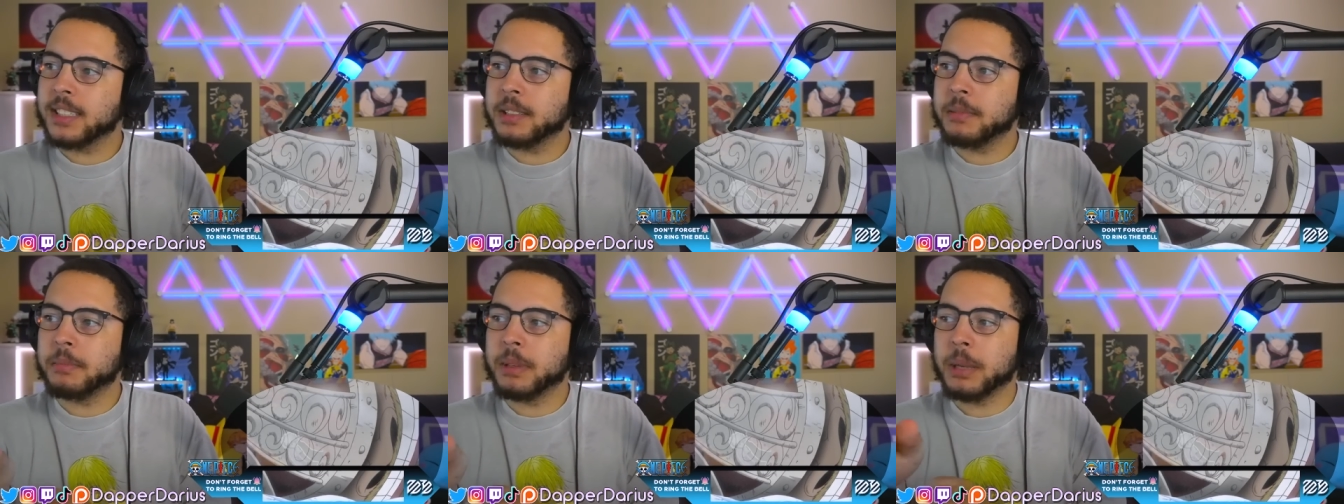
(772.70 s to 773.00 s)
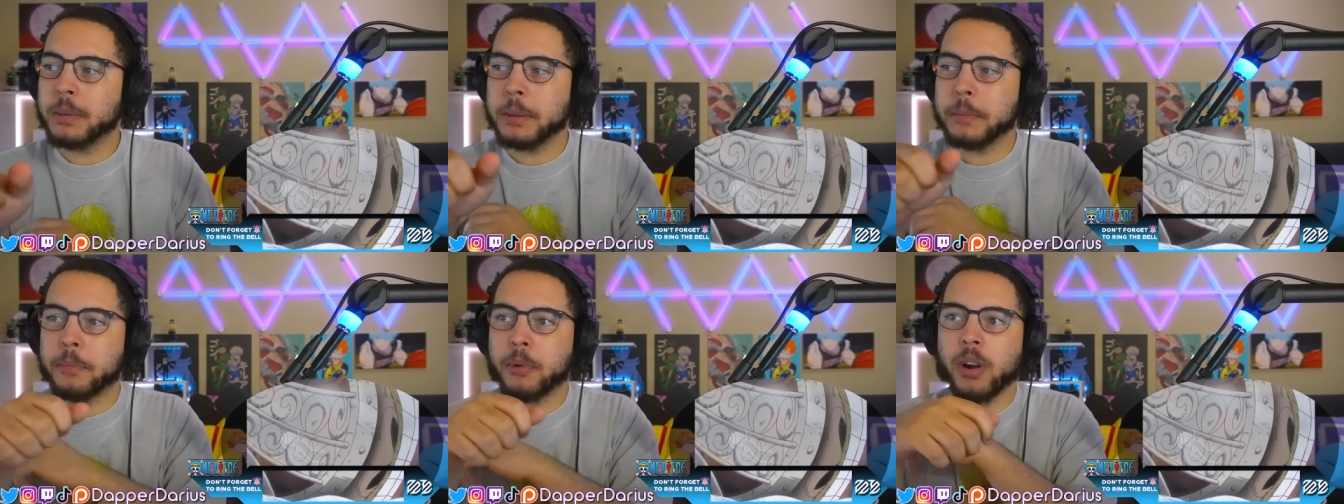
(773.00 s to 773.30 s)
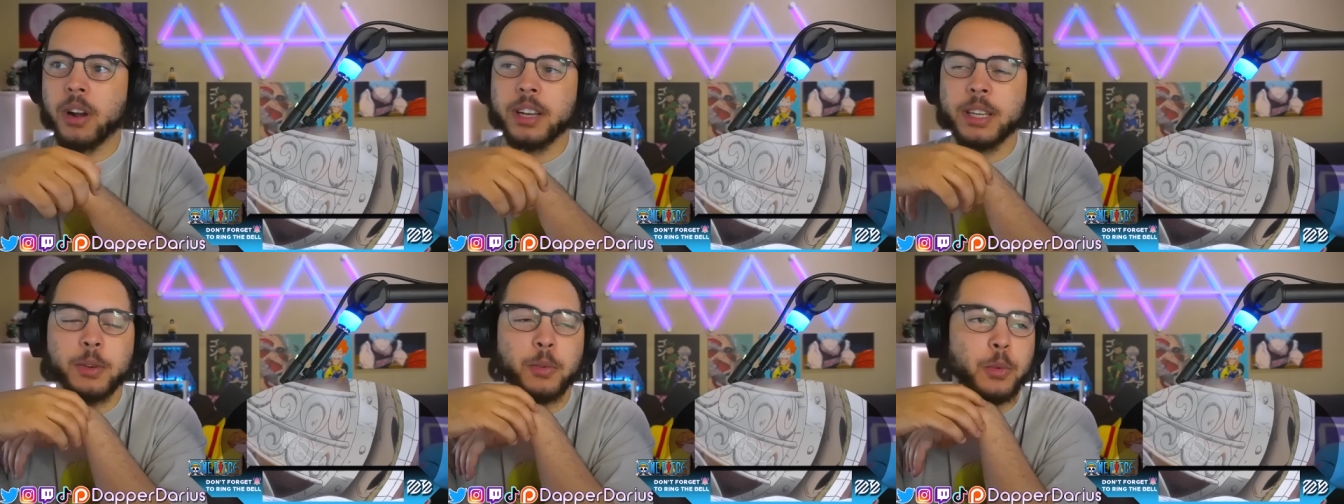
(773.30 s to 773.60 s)
Maybe
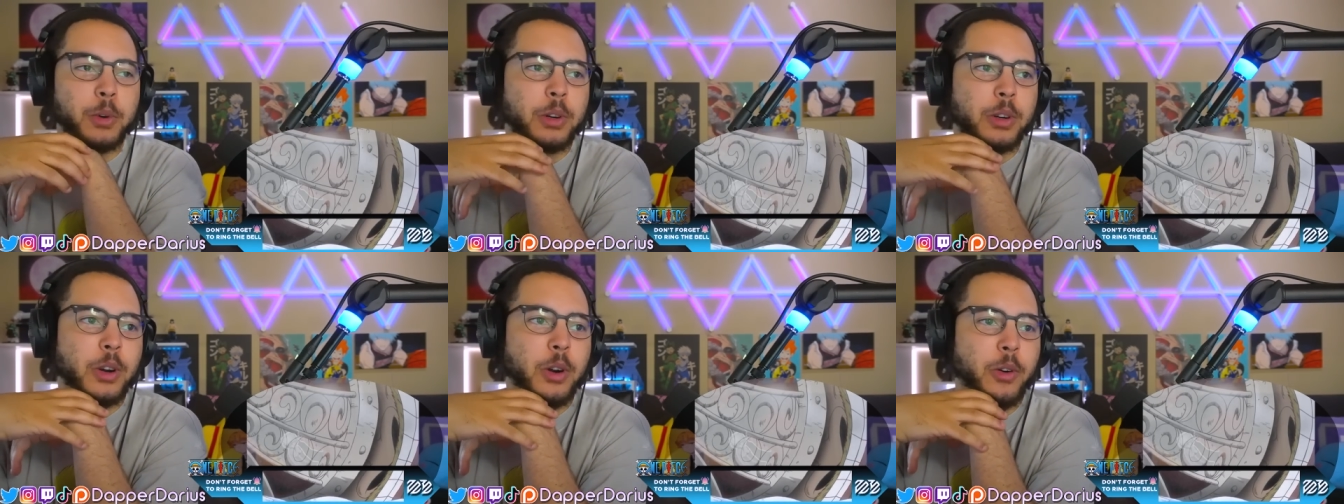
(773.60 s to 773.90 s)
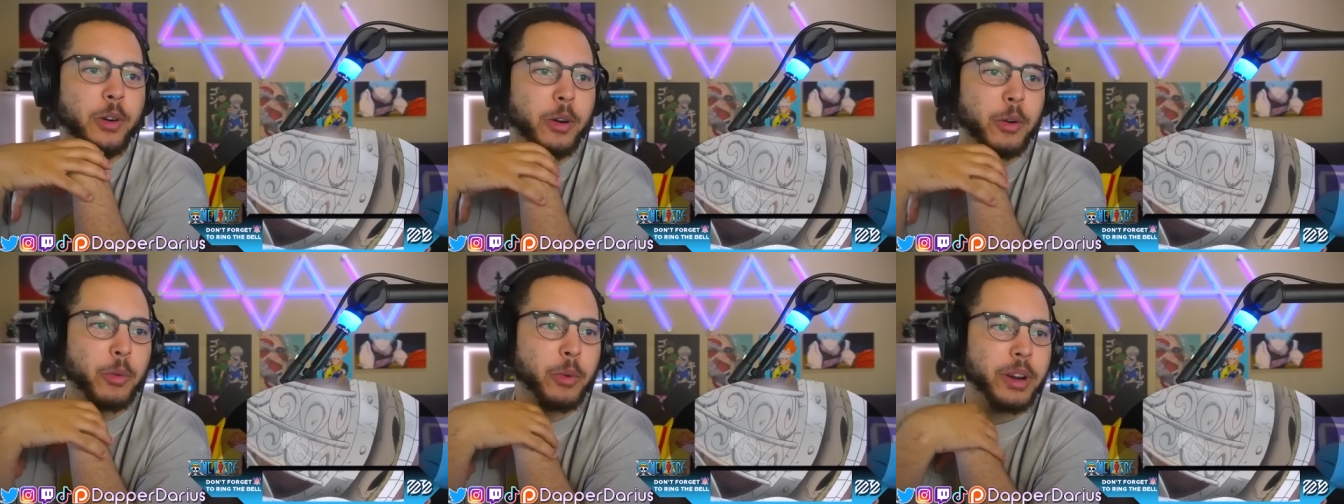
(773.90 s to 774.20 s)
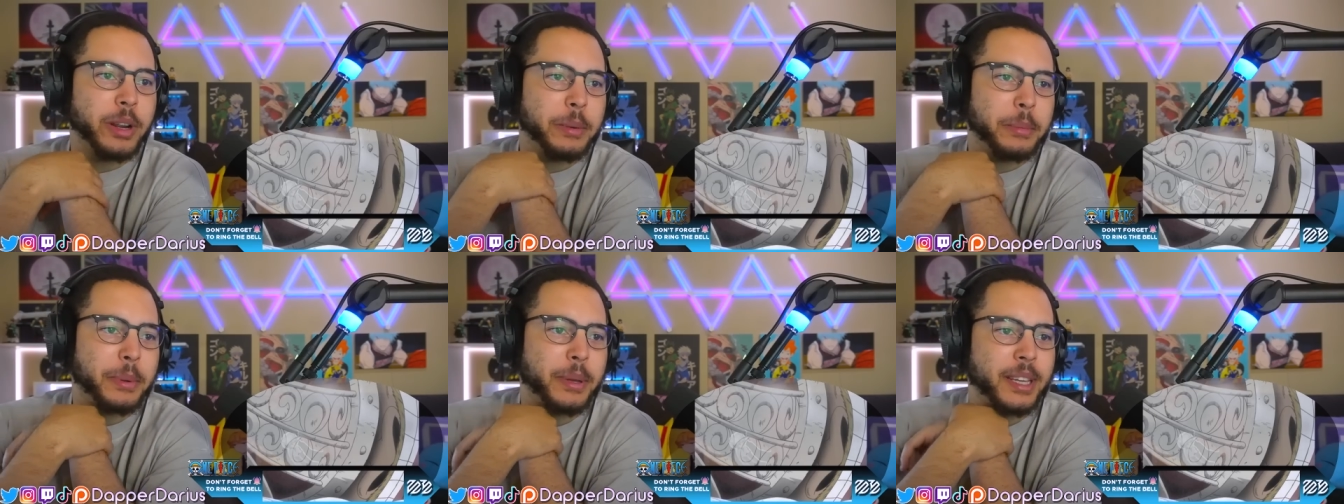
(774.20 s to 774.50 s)
Broggy will go on a
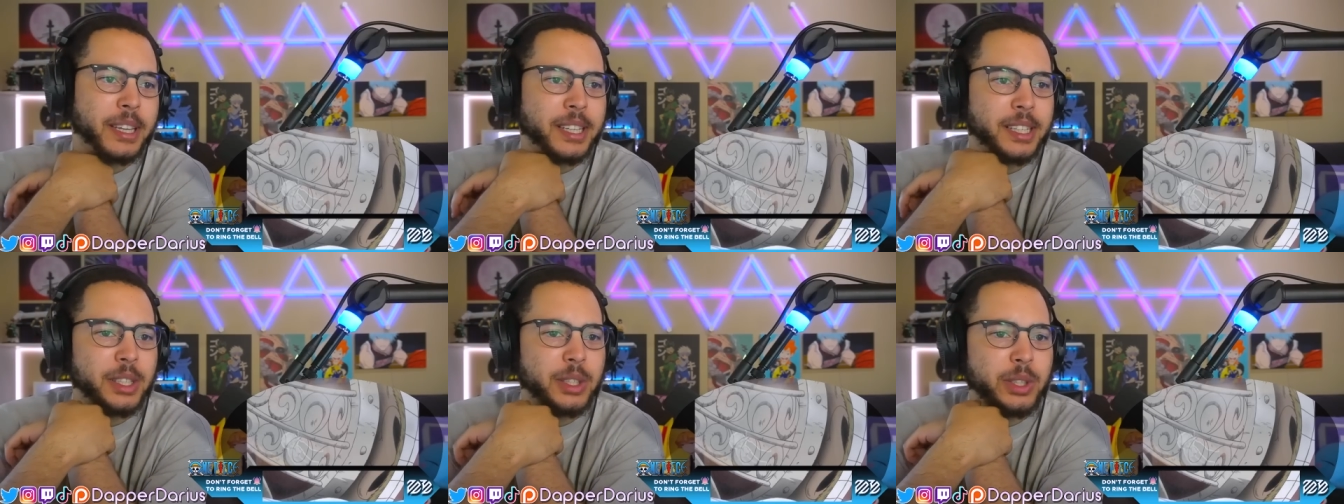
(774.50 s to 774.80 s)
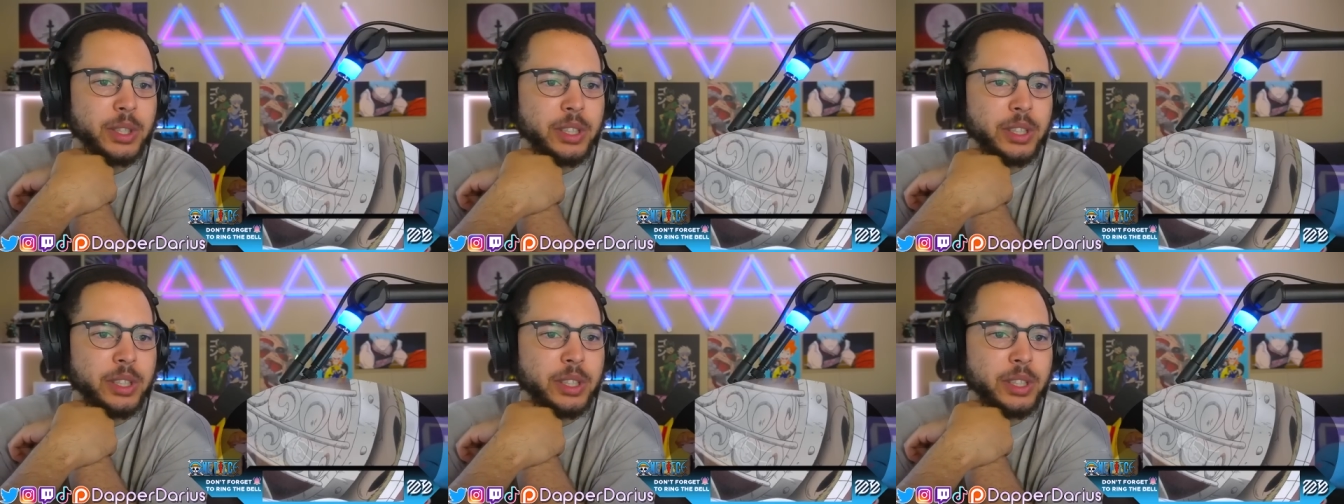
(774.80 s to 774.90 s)
rampage.